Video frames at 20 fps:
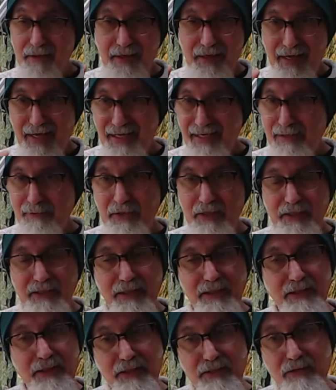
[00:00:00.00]
Anybody
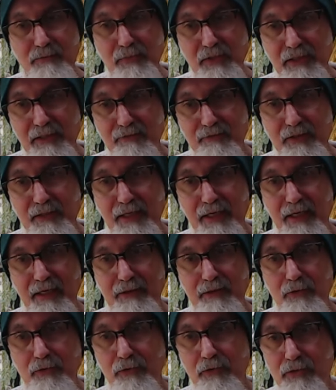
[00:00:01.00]
that doesn't believe in
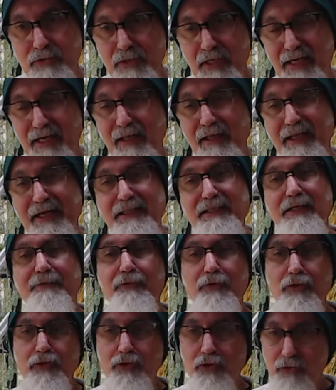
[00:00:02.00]
that goes to hell, except
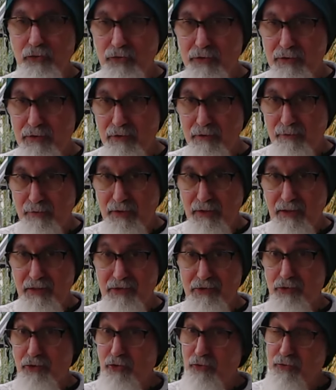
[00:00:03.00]
for the Jews,
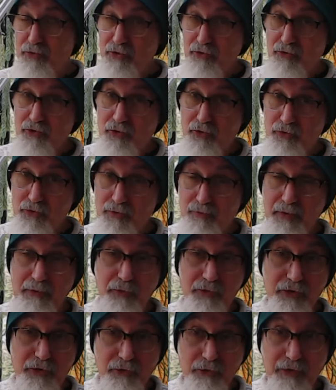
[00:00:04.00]
because Jews are the chosen
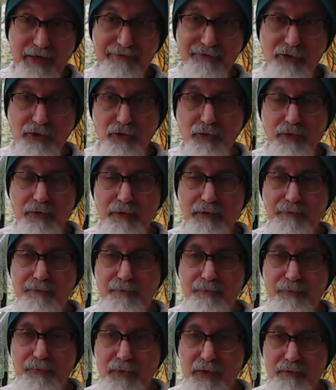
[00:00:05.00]
people. They go to heaven too,
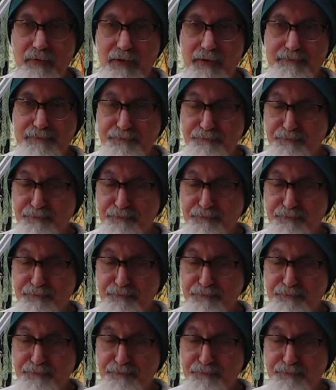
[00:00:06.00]
right?